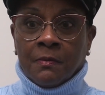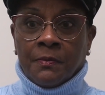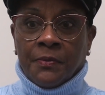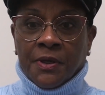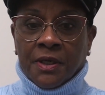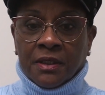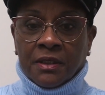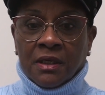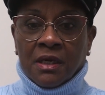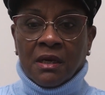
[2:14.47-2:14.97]

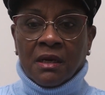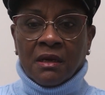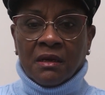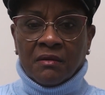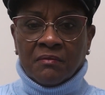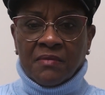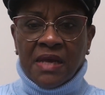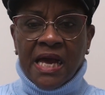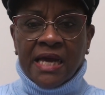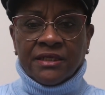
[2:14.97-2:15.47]
But
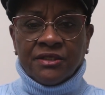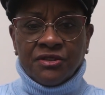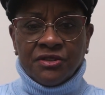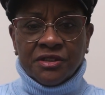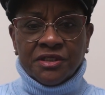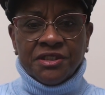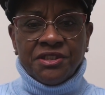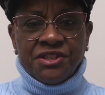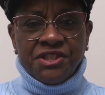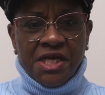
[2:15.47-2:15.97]
I
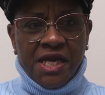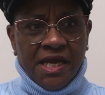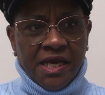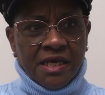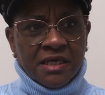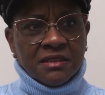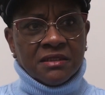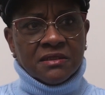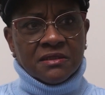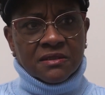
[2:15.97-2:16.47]
took a
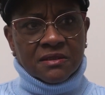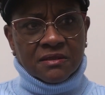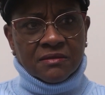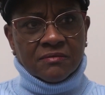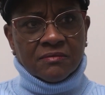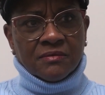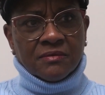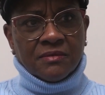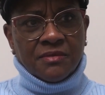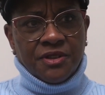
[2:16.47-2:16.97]
chance,
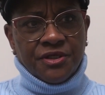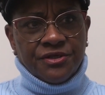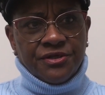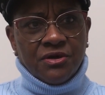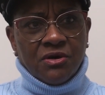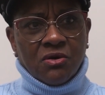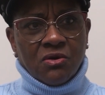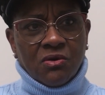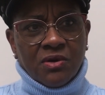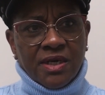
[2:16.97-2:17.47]
you
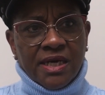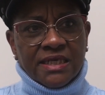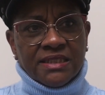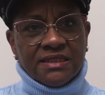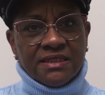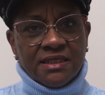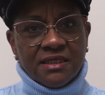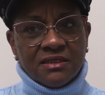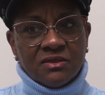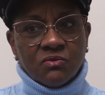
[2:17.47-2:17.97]
know, and I
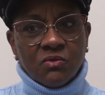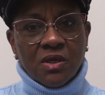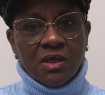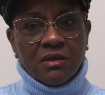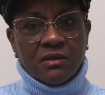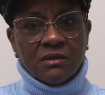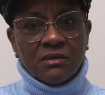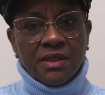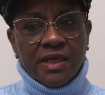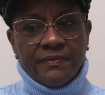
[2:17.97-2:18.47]
says,
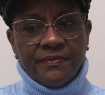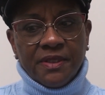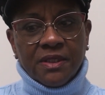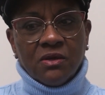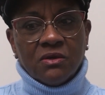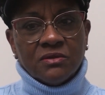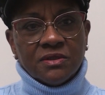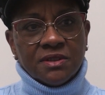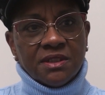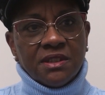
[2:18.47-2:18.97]
well, let me
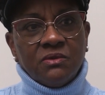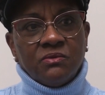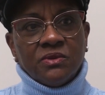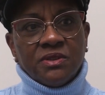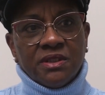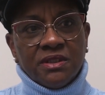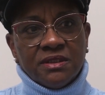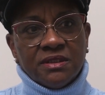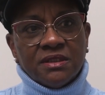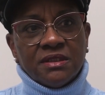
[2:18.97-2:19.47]
go see
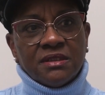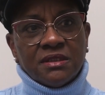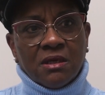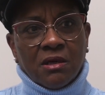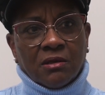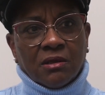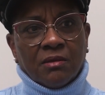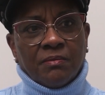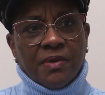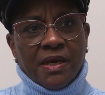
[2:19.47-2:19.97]
what this is
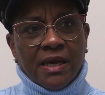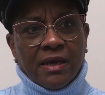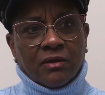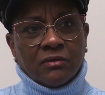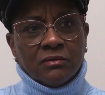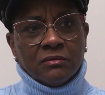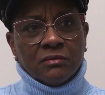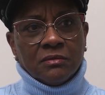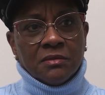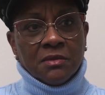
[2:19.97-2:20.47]
all about.
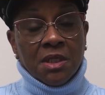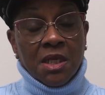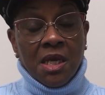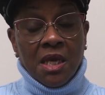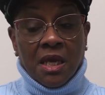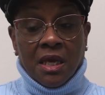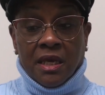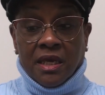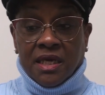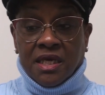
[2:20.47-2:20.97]

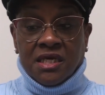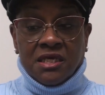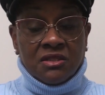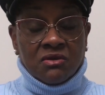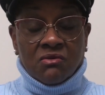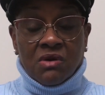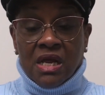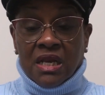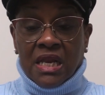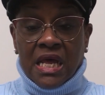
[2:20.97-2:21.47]

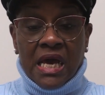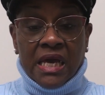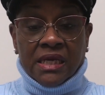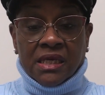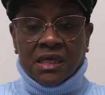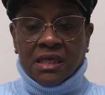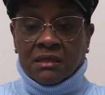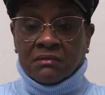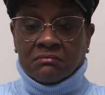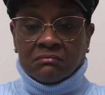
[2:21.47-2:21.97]
Either I
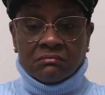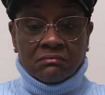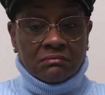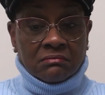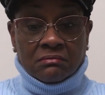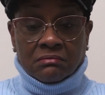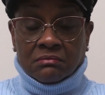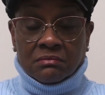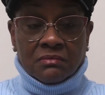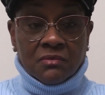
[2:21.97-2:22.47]
like it
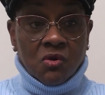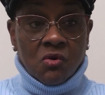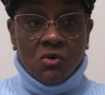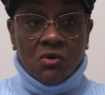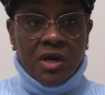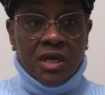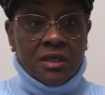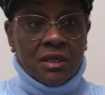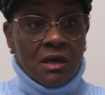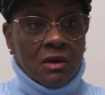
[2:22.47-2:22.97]

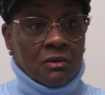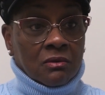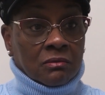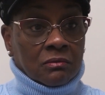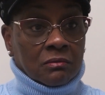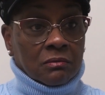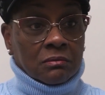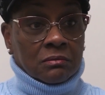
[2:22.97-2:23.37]
or I don't.